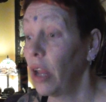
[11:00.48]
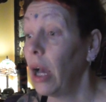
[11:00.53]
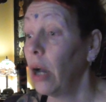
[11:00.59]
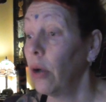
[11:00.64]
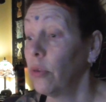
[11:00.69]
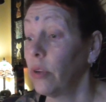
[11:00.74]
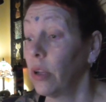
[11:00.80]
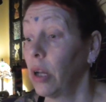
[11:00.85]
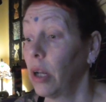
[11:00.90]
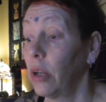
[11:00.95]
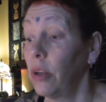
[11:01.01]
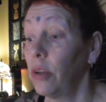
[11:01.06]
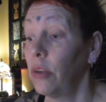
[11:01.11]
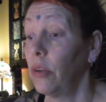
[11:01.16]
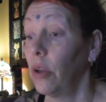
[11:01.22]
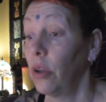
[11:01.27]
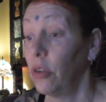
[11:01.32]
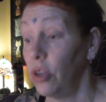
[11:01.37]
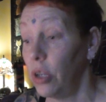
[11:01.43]
now than I
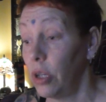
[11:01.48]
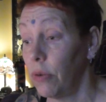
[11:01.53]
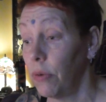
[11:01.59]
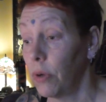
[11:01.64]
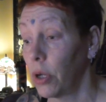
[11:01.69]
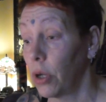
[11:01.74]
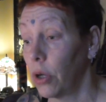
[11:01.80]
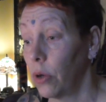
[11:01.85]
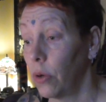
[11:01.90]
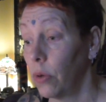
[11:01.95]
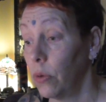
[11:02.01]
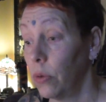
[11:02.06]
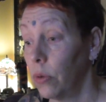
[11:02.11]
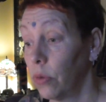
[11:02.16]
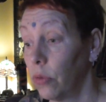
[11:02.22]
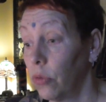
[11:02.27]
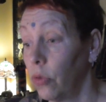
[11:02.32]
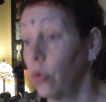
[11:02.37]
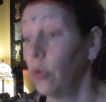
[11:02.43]
did a year ago,
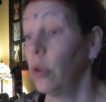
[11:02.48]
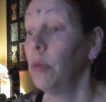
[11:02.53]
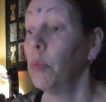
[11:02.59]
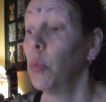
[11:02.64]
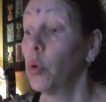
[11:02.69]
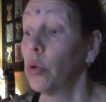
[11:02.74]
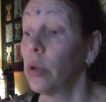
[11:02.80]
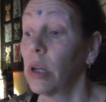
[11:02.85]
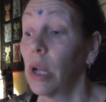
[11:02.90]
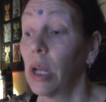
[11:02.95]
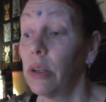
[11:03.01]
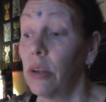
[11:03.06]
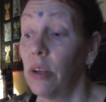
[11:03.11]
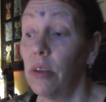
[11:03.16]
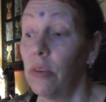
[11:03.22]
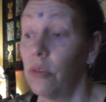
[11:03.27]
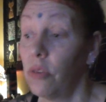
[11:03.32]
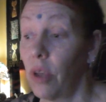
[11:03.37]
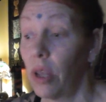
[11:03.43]
certainly more than I
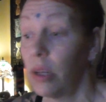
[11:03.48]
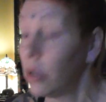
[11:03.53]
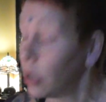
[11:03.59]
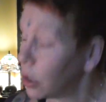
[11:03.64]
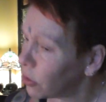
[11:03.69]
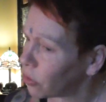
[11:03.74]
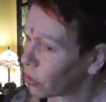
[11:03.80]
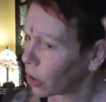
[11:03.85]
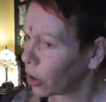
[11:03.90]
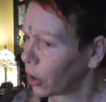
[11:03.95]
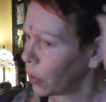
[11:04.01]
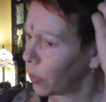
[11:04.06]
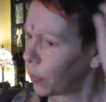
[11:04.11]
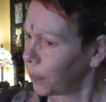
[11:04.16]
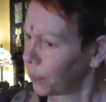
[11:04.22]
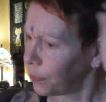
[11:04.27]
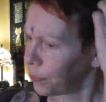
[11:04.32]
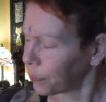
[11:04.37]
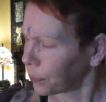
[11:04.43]
did 10 years
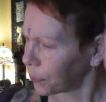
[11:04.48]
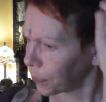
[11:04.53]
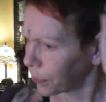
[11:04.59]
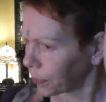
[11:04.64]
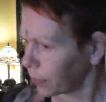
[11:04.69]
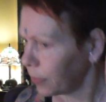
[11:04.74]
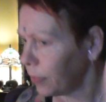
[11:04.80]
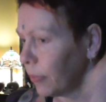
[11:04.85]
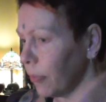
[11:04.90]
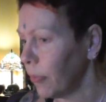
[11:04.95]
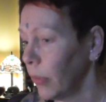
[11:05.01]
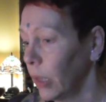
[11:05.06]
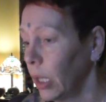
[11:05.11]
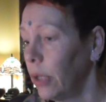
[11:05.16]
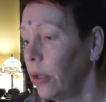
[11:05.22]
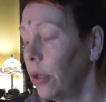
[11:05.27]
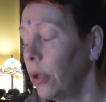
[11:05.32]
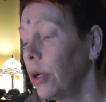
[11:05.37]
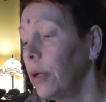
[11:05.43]
ago.
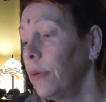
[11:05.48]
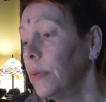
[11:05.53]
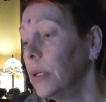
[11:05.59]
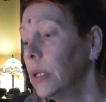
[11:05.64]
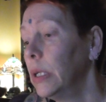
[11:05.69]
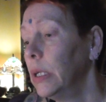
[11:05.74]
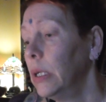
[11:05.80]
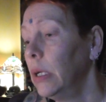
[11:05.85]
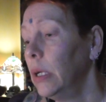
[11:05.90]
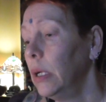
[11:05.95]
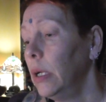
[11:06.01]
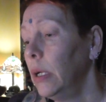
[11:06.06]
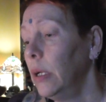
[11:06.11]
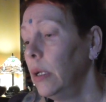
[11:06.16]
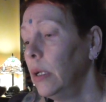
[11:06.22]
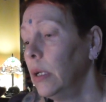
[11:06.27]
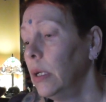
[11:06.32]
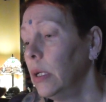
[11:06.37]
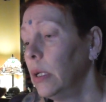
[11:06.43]
Yeah.
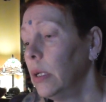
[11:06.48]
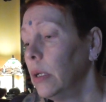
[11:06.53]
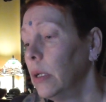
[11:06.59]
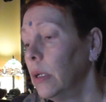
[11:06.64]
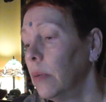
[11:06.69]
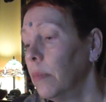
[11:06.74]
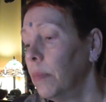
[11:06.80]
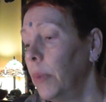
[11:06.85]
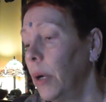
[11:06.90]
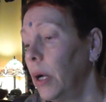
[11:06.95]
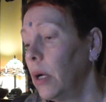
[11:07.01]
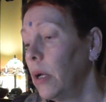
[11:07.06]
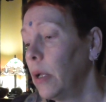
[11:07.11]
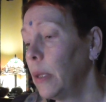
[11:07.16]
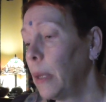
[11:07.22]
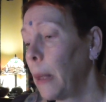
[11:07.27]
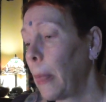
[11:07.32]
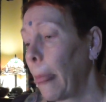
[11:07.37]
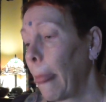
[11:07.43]

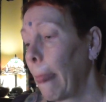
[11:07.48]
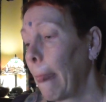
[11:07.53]
But